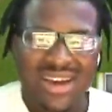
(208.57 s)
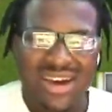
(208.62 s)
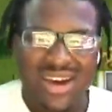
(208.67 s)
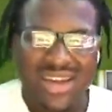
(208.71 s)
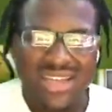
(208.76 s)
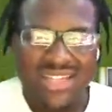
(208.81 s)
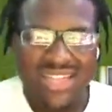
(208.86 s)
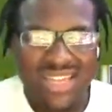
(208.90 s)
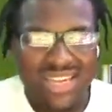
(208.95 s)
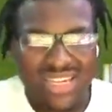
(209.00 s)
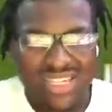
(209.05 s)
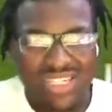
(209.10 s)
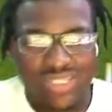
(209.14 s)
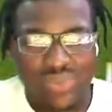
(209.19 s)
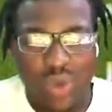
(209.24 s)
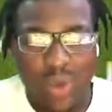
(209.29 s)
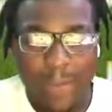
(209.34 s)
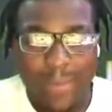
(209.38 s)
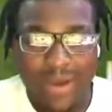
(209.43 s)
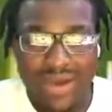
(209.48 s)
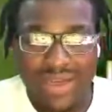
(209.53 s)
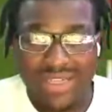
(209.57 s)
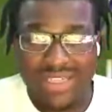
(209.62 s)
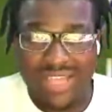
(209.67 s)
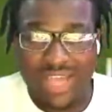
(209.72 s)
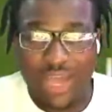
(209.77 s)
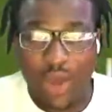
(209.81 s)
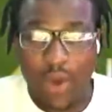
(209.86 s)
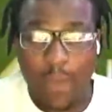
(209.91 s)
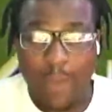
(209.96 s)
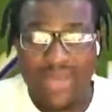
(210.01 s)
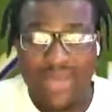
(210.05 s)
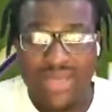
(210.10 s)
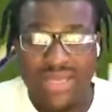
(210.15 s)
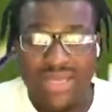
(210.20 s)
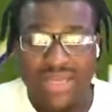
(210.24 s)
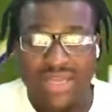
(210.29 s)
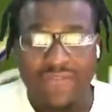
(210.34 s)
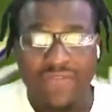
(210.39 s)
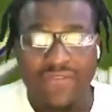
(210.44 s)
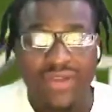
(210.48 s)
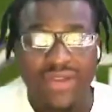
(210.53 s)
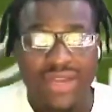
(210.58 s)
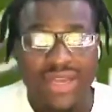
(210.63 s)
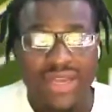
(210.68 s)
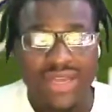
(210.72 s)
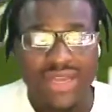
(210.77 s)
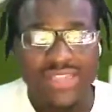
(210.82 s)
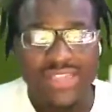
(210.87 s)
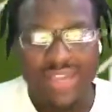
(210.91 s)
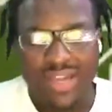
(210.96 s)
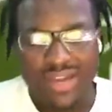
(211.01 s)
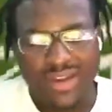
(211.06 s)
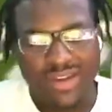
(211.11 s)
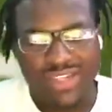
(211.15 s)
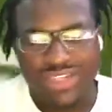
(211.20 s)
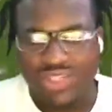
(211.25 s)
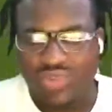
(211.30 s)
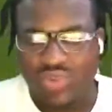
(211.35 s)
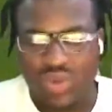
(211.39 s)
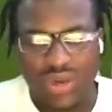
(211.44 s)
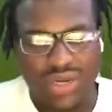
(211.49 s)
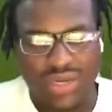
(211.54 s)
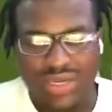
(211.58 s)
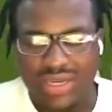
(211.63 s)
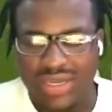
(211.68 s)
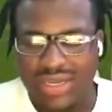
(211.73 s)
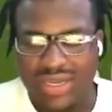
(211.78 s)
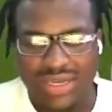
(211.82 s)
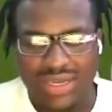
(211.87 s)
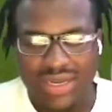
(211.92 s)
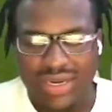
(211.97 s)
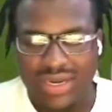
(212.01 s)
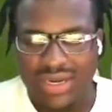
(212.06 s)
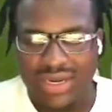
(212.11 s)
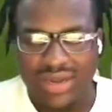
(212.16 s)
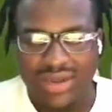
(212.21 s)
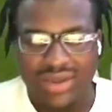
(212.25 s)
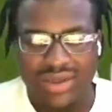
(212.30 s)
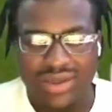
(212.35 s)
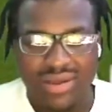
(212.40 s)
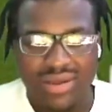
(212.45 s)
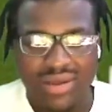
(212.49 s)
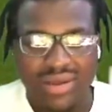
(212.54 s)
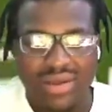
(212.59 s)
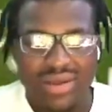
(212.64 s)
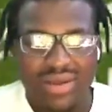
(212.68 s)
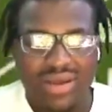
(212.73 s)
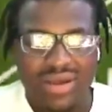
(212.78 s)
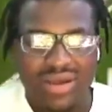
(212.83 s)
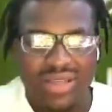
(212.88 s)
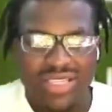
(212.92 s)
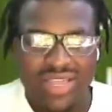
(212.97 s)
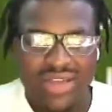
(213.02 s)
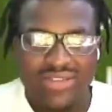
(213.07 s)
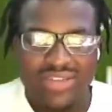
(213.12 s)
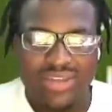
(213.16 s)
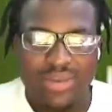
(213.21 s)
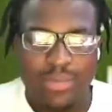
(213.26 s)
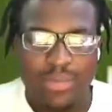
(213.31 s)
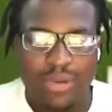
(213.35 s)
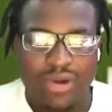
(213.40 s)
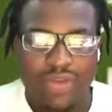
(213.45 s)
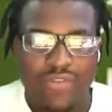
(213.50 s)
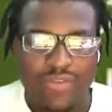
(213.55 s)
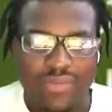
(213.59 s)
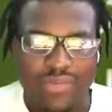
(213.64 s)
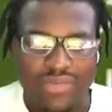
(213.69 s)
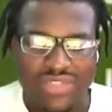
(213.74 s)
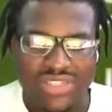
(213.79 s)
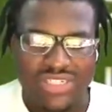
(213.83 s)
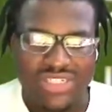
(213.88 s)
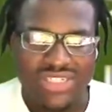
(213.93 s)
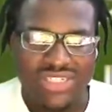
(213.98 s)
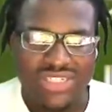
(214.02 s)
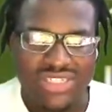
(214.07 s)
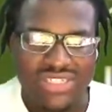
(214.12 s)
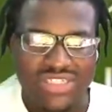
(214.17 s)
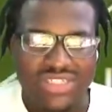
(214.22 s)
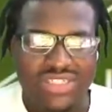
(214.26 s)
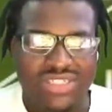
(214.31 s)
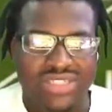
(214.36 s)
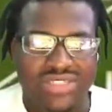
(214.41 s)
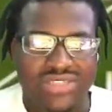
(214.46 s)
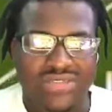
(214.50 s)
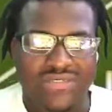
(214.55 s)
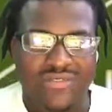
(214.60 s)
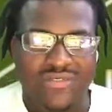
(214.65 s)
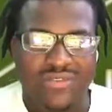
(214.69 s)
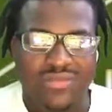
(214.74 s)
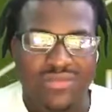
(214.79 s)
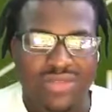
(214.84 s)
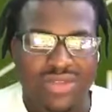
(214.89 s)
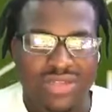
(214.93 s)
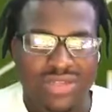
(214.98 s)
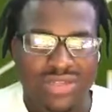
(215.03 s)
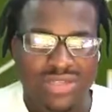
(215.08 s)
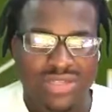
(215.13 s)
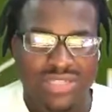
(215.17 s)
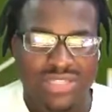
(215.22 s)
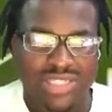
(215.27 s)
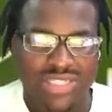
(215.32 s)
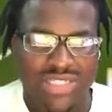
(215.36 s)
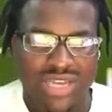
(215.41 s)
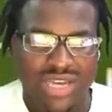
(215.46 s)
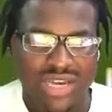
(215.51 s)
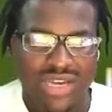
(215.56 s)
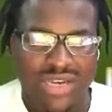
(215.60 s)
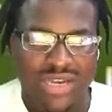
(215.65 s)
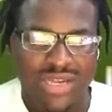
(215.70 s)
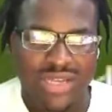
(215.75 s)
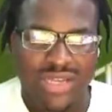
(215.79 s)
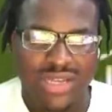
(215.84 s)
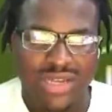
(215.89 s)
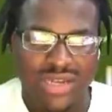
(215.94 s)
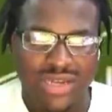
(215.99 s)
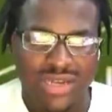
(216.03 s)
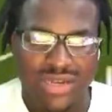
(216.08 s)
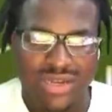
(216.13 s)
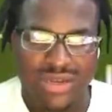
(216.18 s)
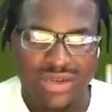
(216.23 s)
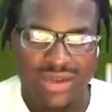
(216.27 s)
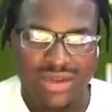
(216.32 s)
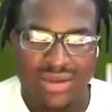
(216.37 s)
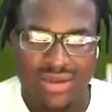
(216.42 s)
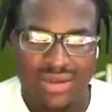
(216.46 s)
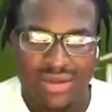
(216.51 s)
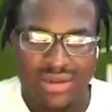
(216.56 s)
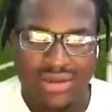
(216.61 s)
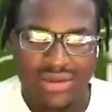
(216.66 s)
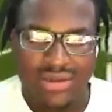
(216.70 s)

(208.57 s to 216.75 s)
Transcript: Uh, I think the swap button is LB. If it is, I could have swatted the hell out of that. Because I was in perfect position. It just, feel me? You, just got that. You got that.